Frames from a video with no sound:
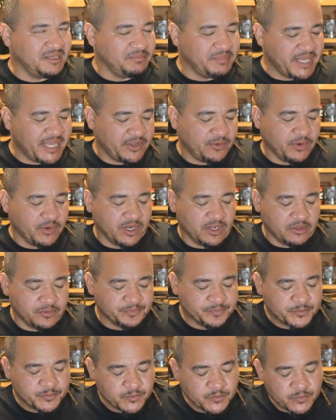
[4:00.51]
in the background.
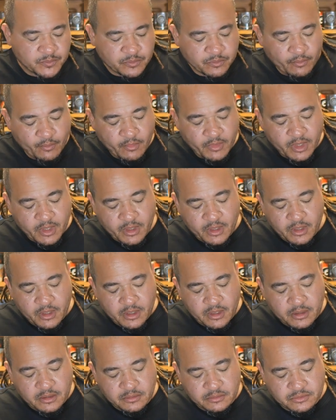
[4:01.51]

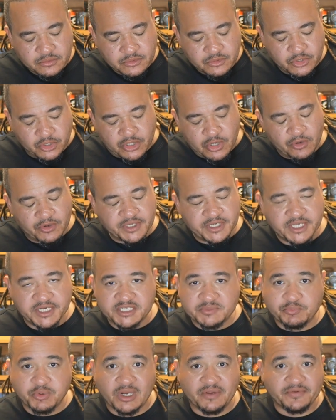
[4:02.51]
The coconut
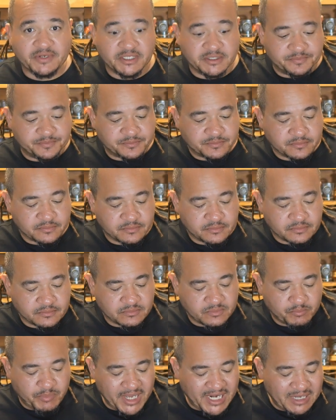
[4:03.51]
is prevalent.
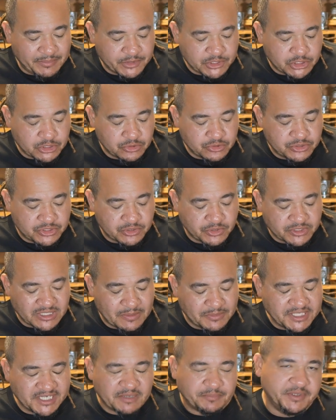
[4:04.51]
Pineapple juice, so it's
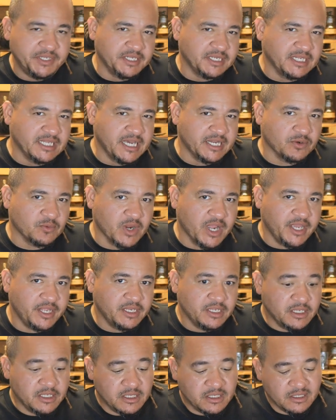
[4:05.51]
almost like a pina colada, right?